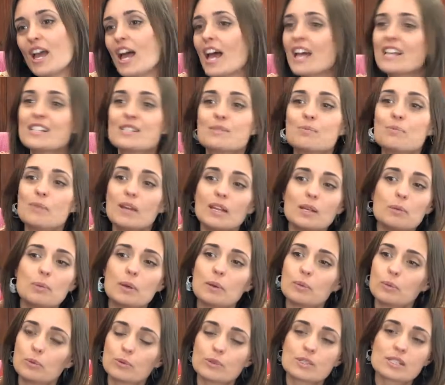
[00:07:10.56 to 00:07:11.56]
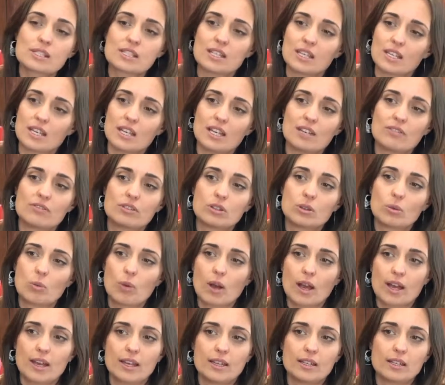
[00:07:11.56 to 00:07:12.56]
As many people will see, even the
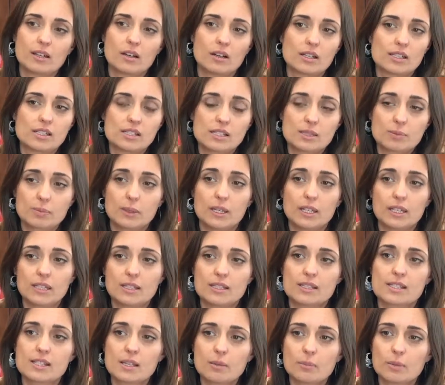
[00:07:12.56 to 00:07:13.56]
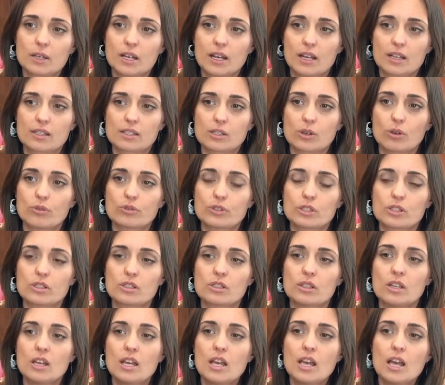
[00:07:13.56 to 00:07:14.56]
way I speak in seminars,
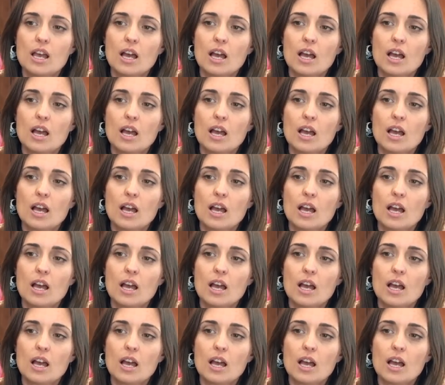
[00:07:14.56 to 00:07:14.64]
often